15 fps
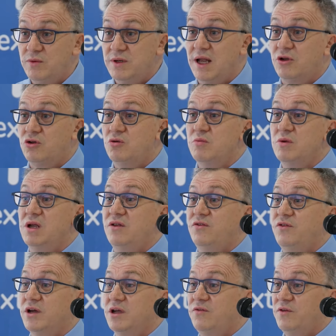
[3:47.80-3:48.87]
will accumulate
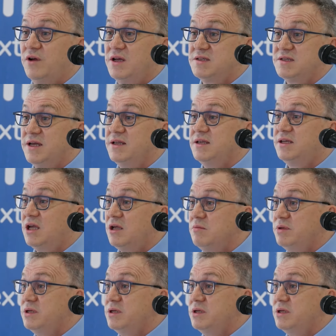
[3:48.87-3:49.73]
very fast and can